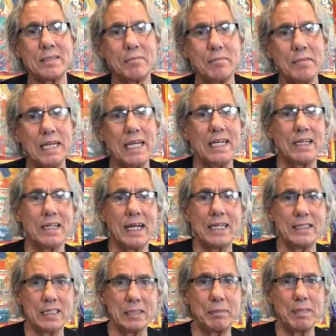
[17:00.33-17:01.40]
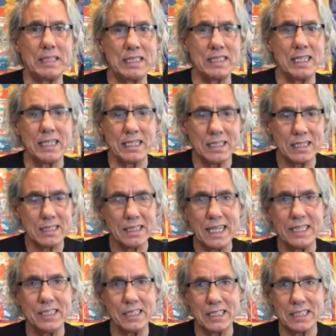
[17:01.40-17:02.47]
to meet, as it's been said in this
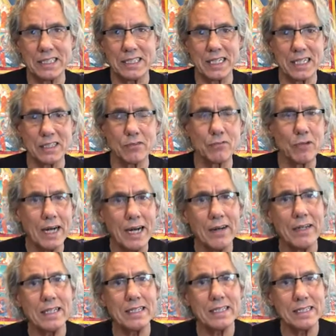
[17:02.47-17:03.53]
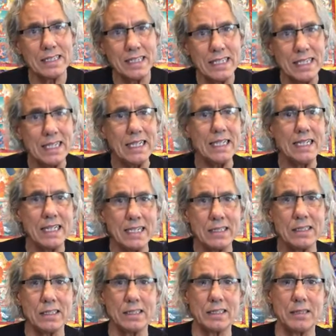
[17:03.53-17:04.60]
ancient text, rare indeed
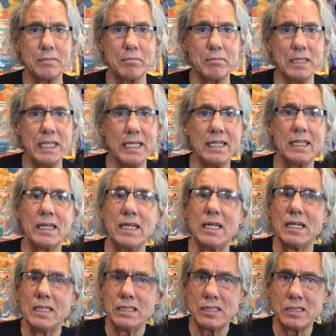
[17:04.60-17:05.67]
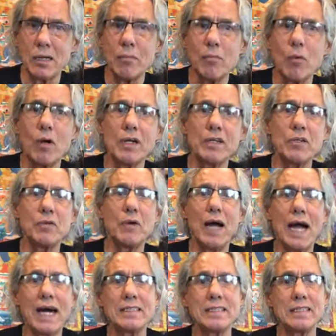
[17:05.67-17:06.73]
is it to meet someone who
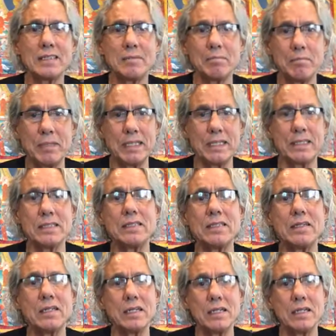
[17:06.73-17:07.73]
hasn't been